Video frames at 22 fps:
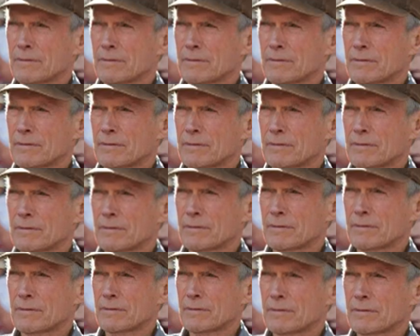
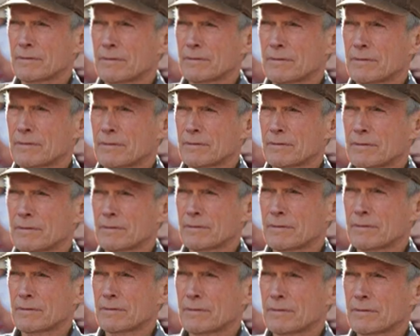
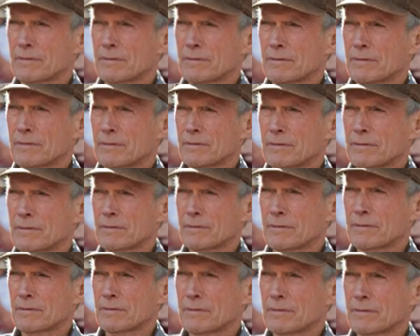
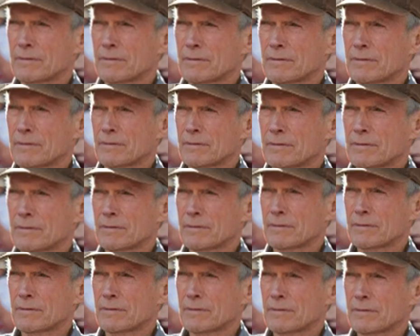
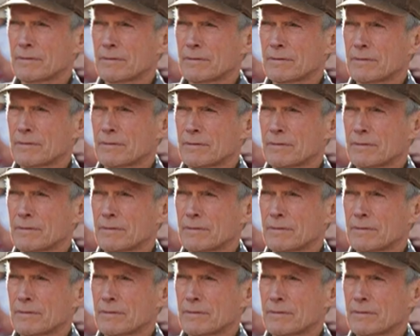
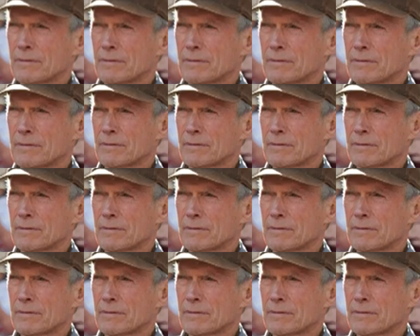
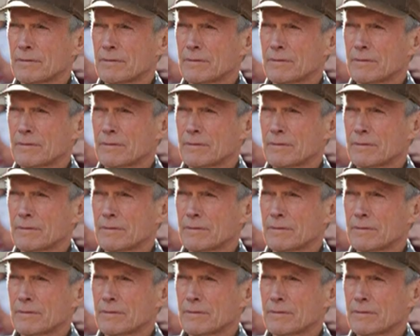
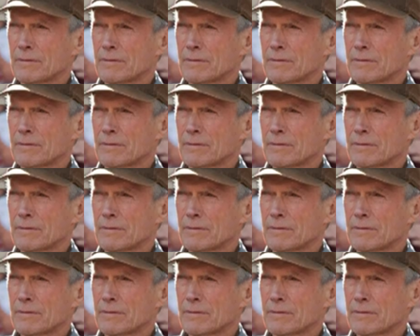The person shown says nothing.